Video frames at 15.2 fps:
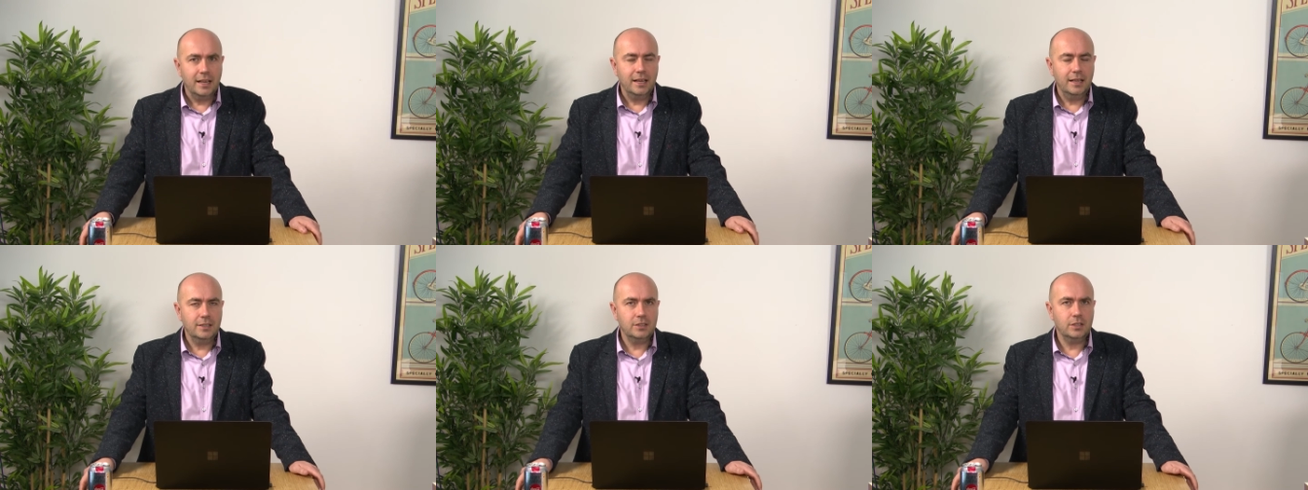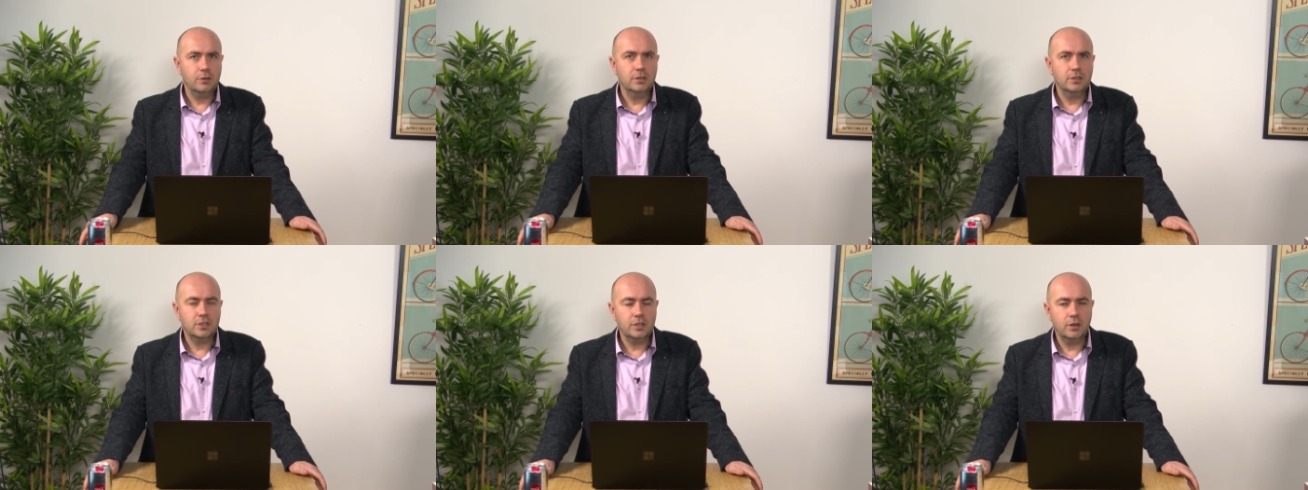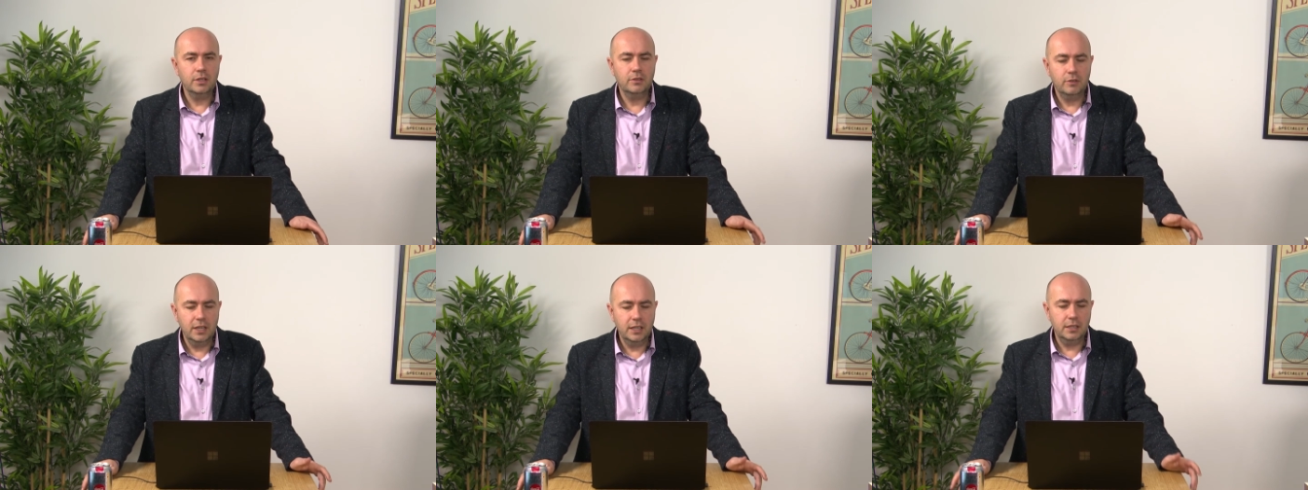so it
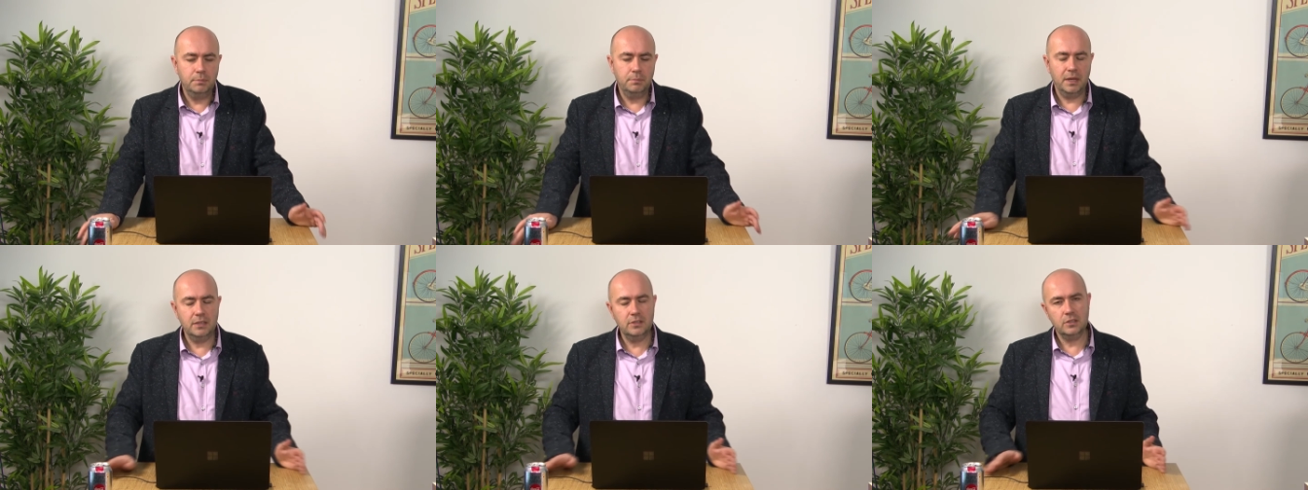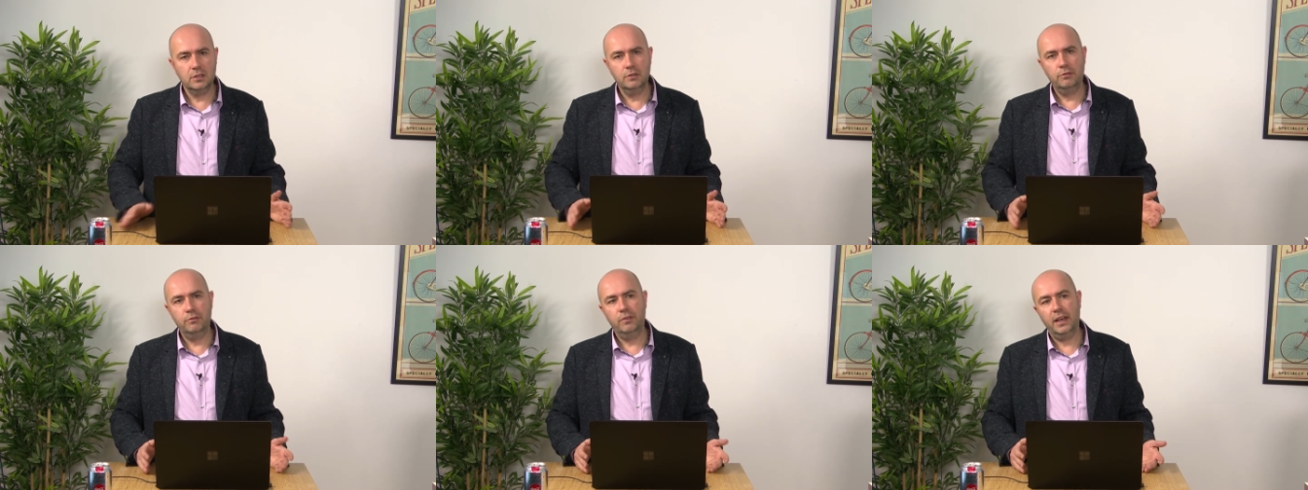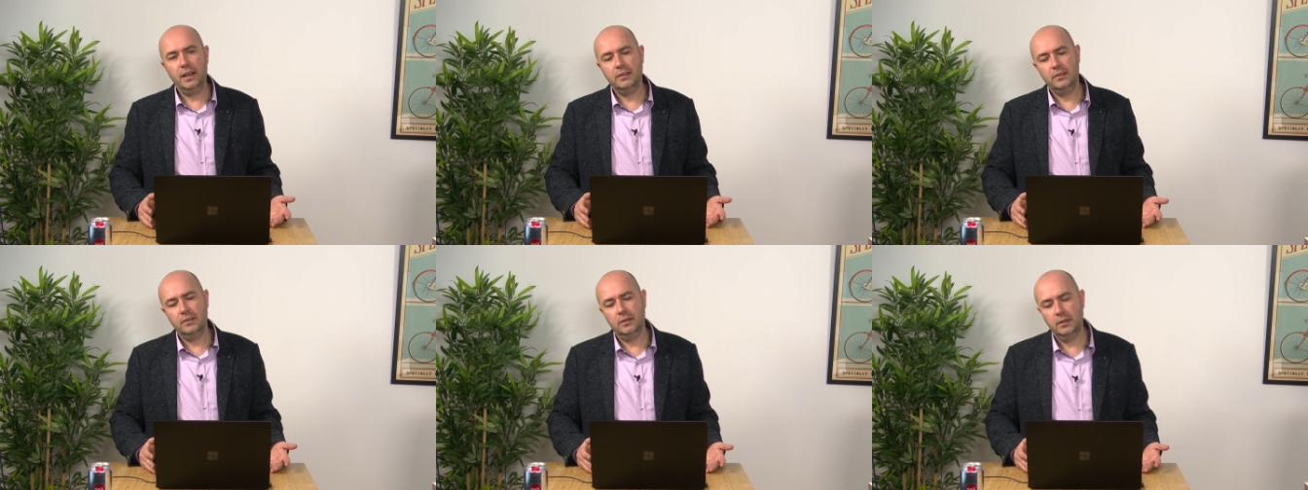really depends on the
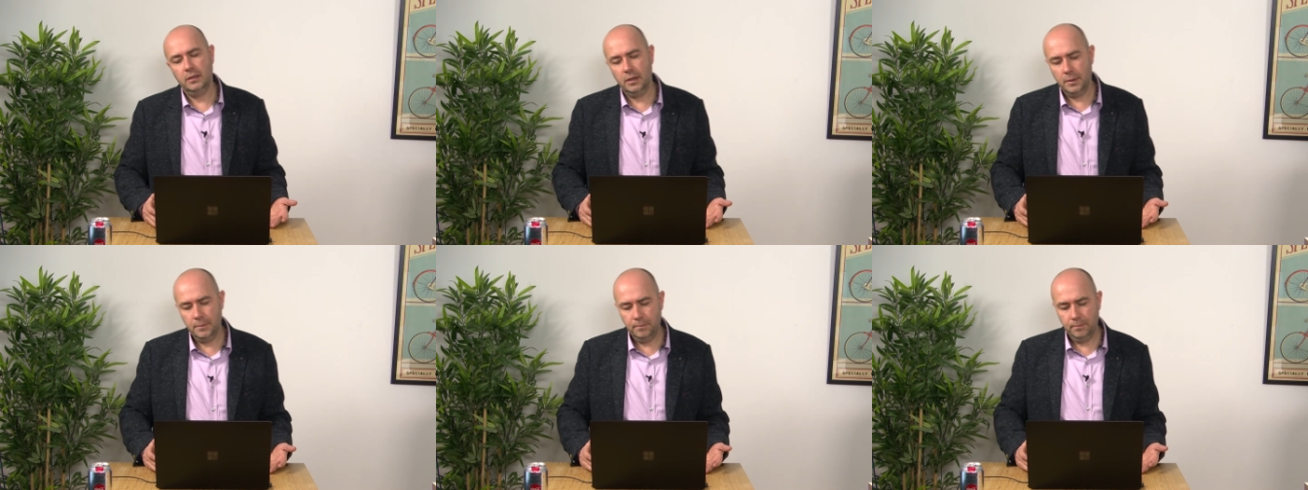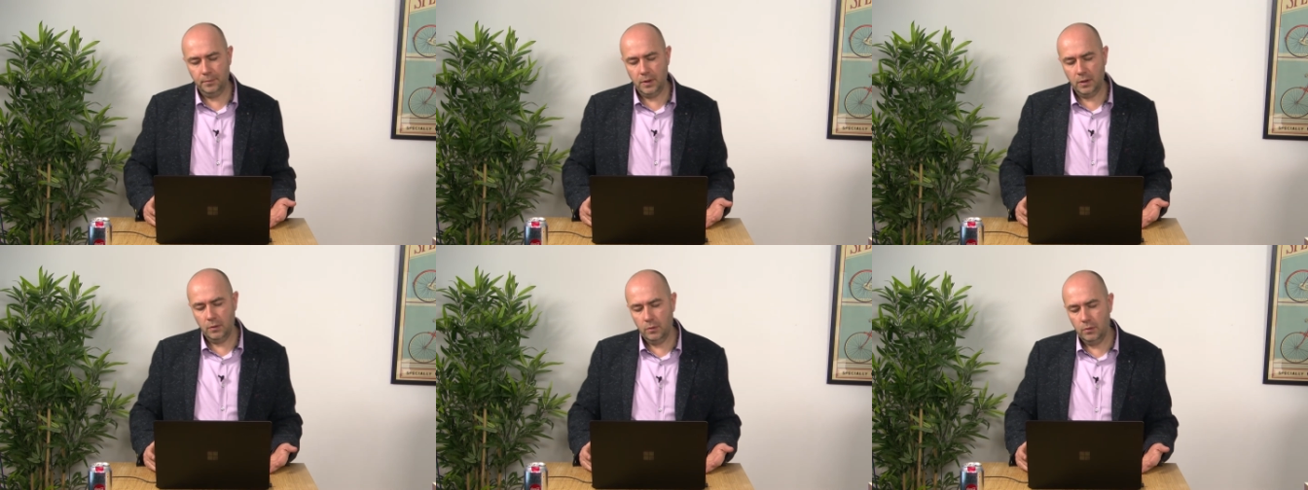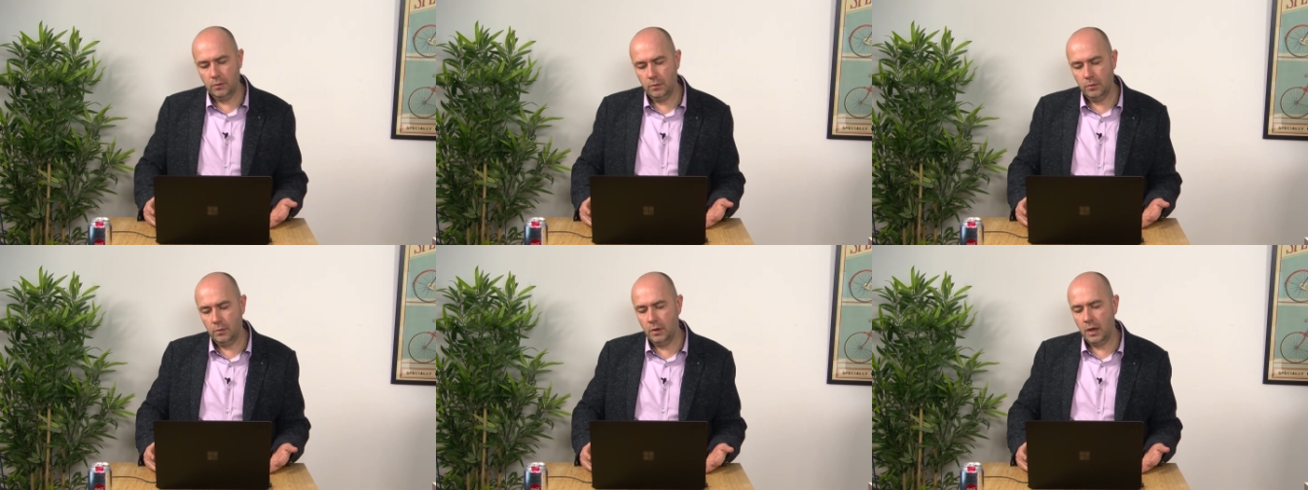fact
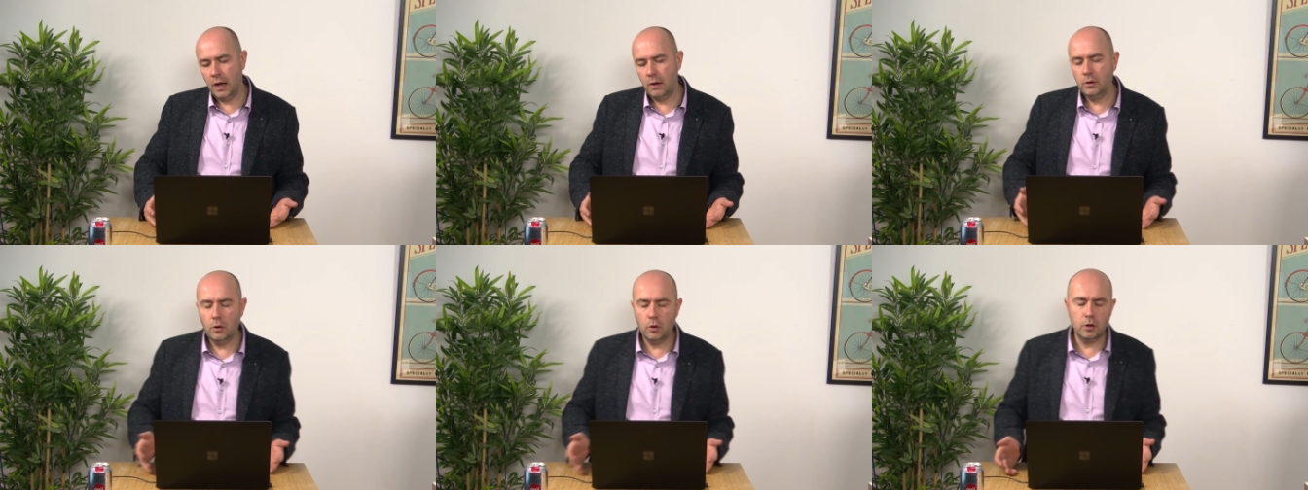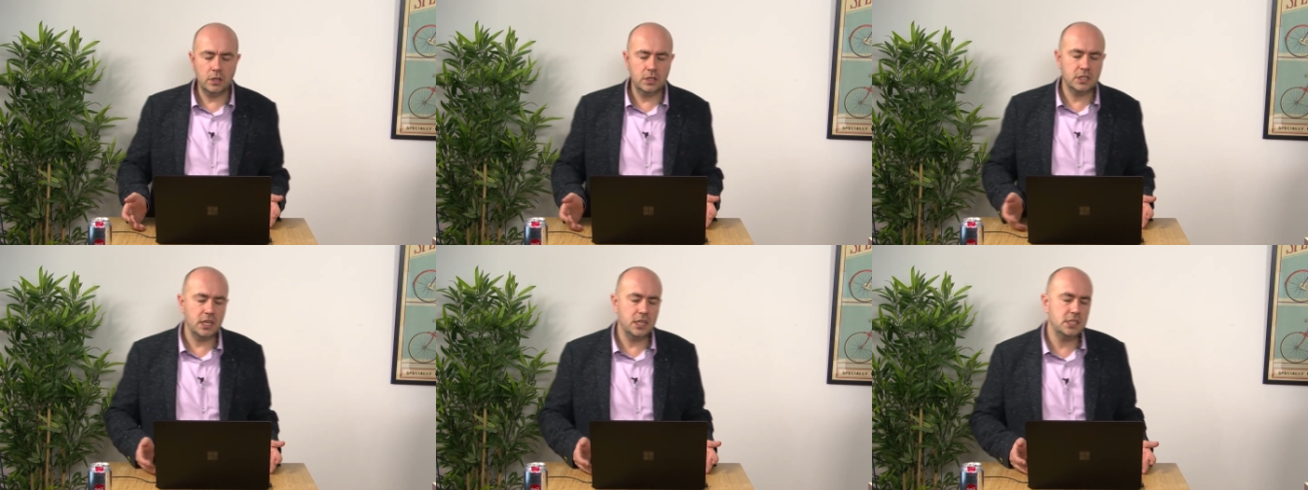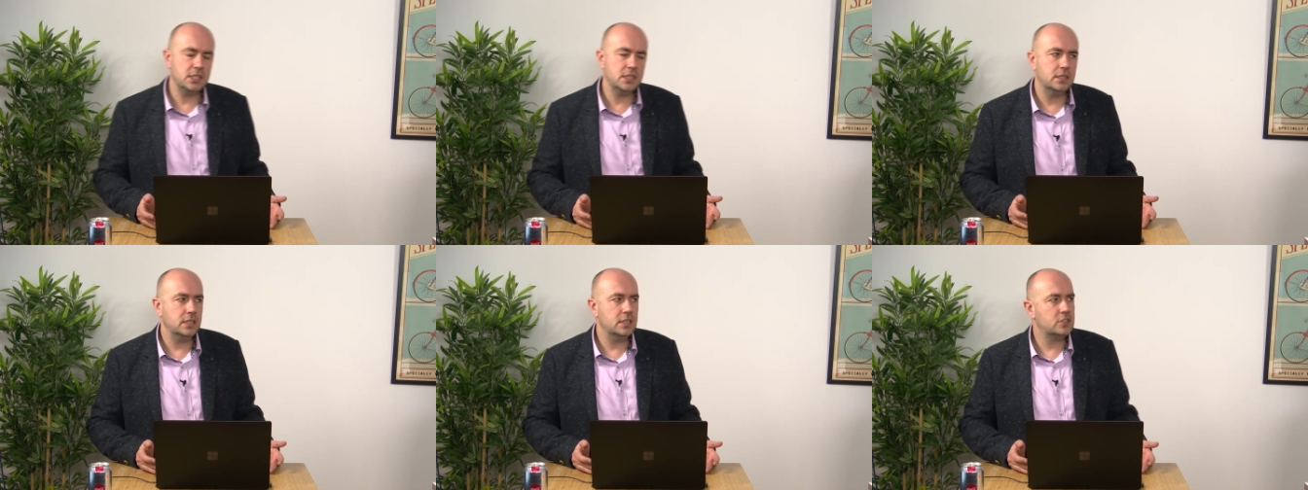how your
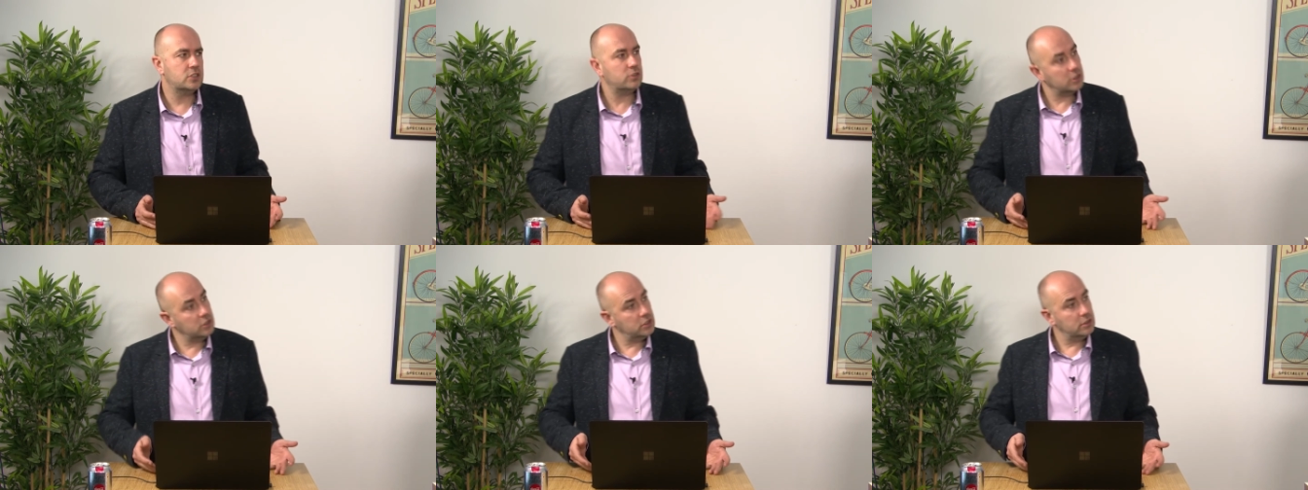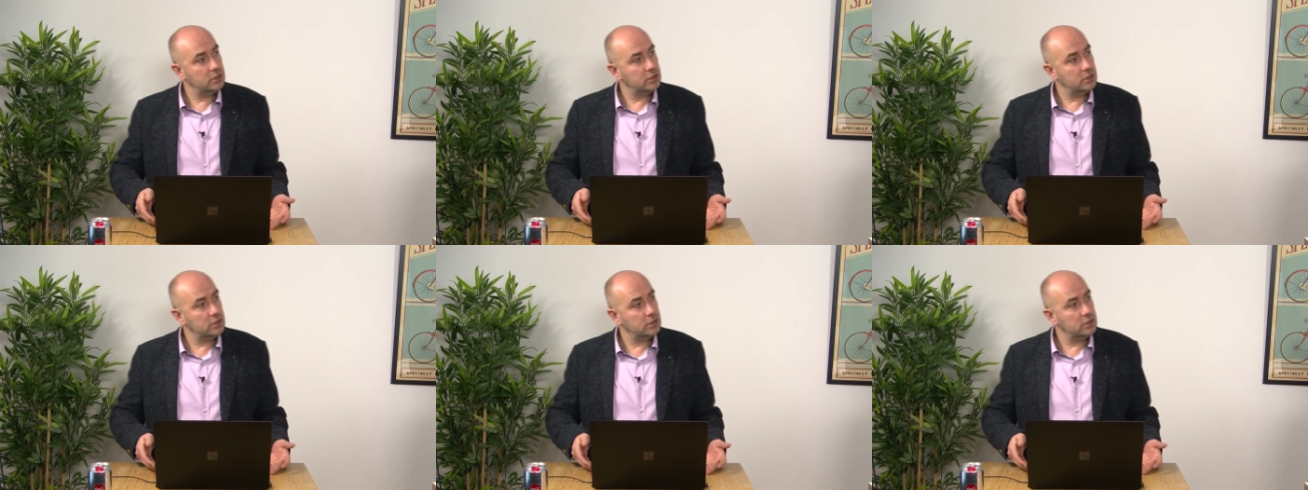organization is structured.